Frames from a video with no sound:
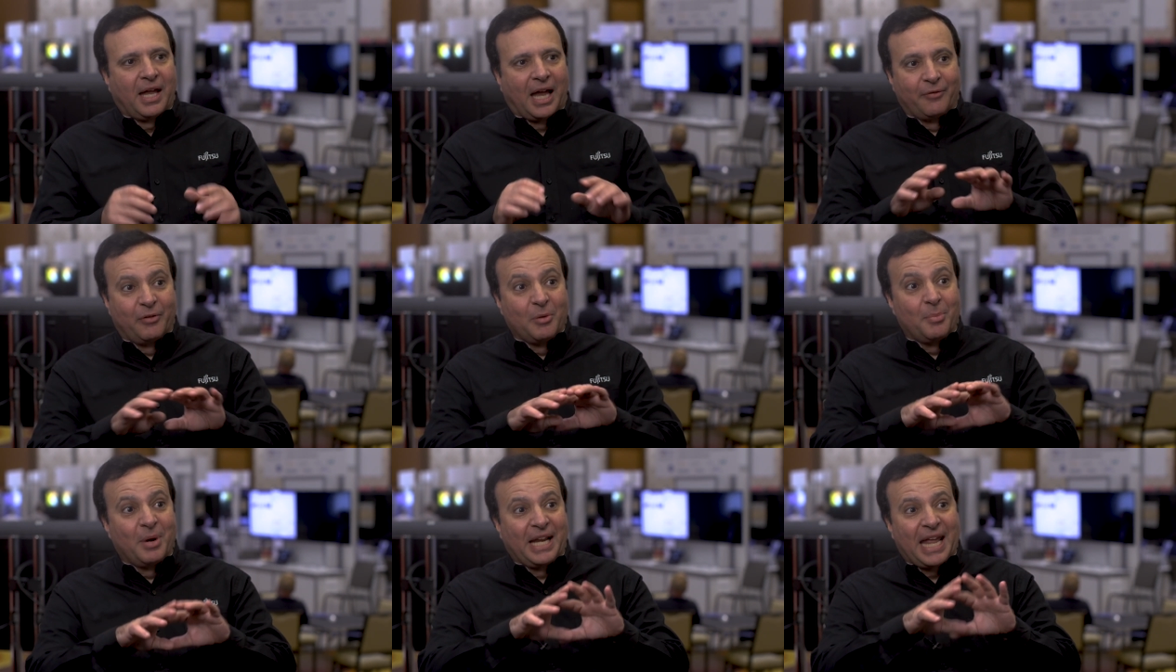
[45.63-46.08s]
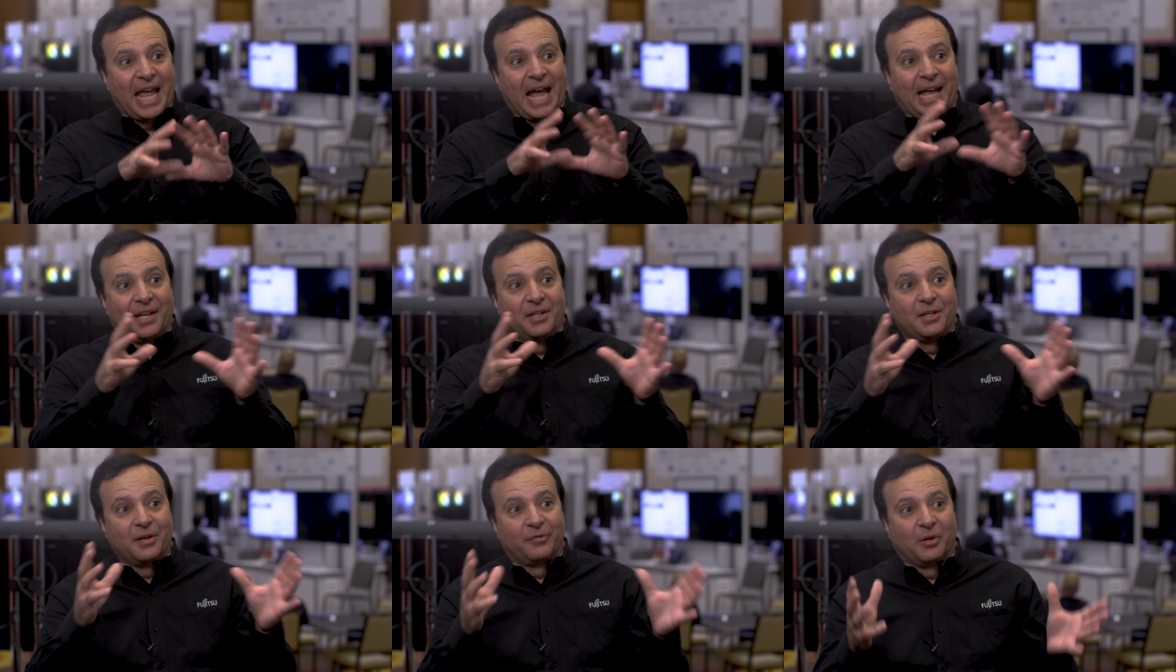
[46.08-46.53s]
everybody
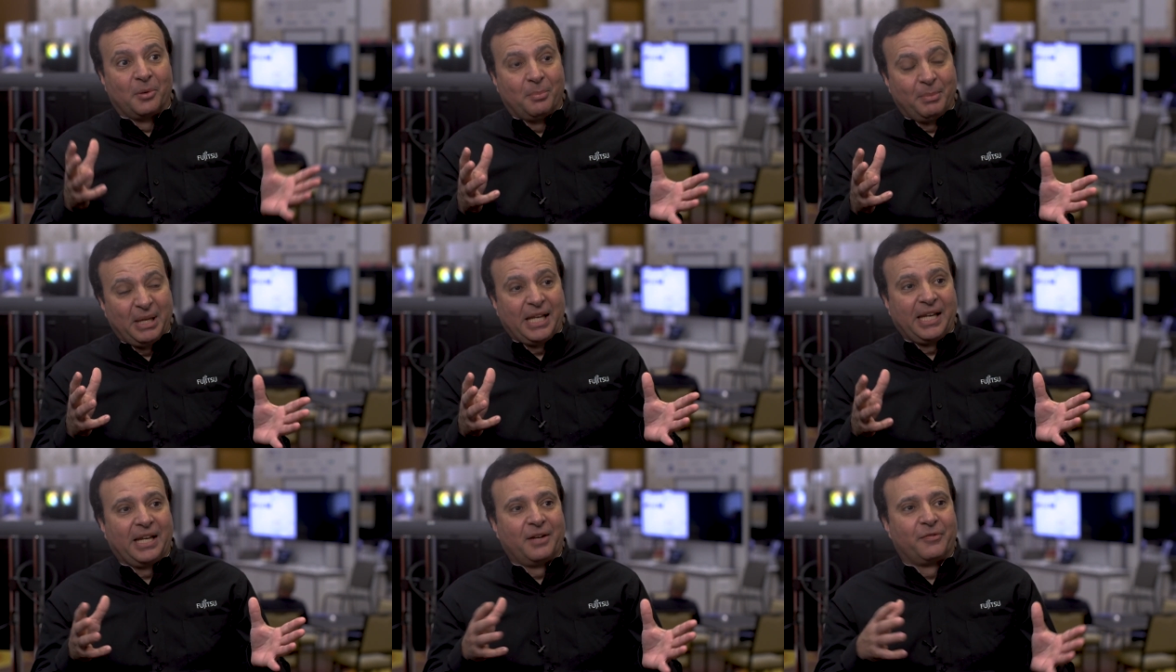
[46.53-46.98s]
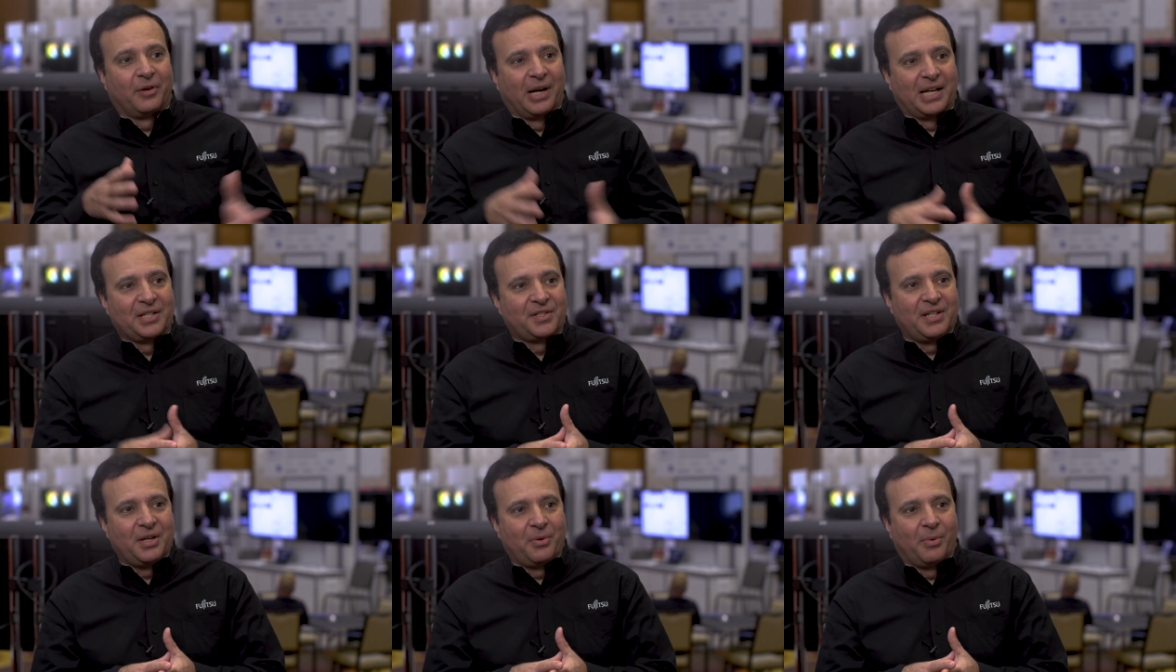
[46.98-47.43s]
had a different meaning
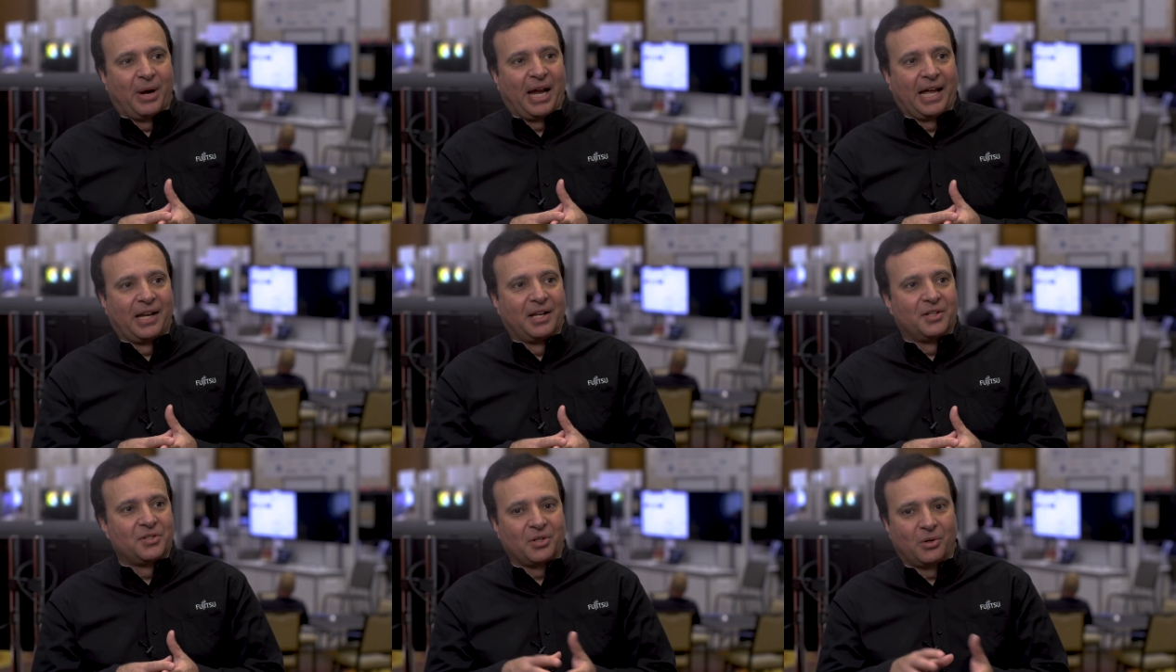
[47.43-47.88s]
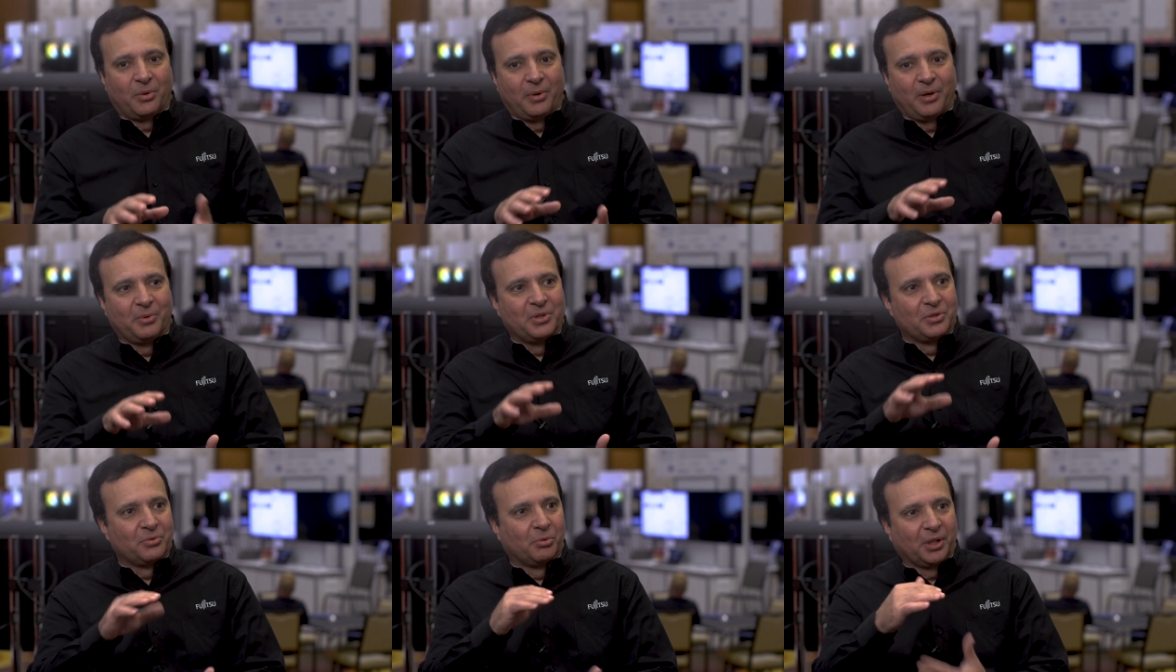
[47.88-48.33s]
for SD-WAN, and so
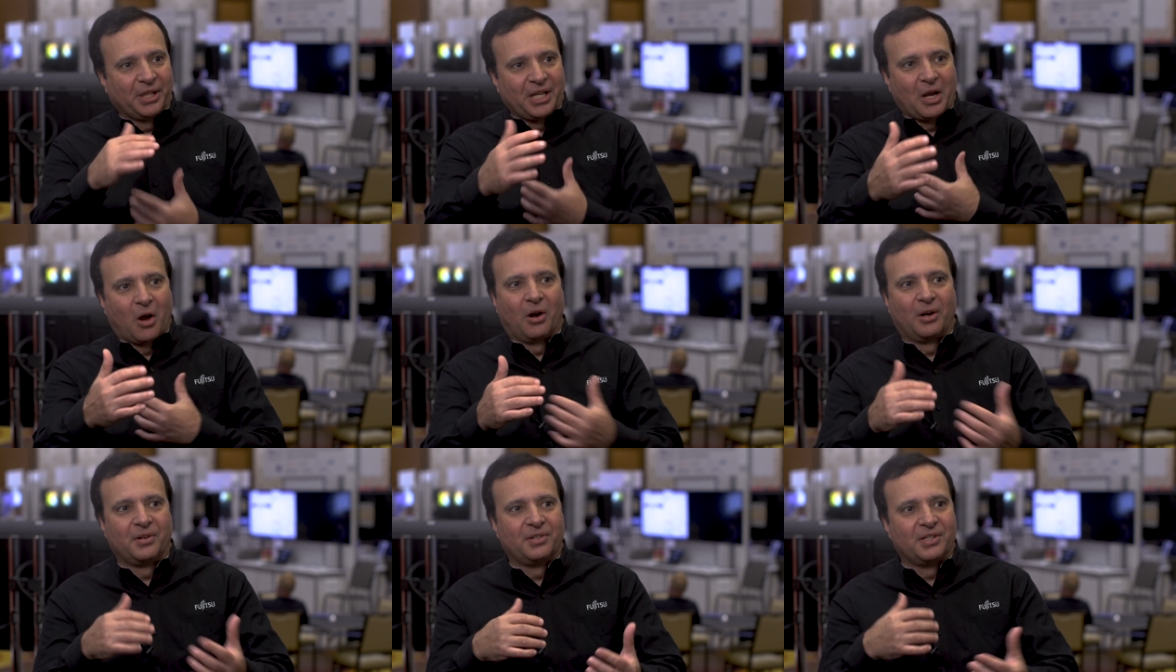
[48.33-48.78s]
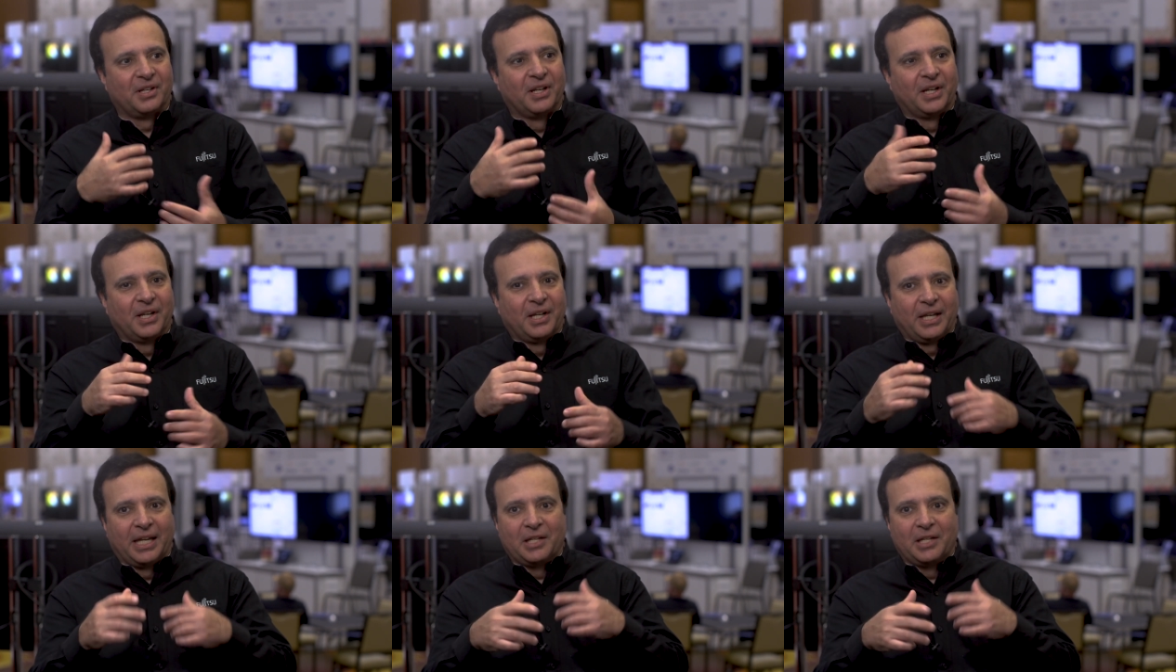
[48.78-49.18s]
it was really hard to,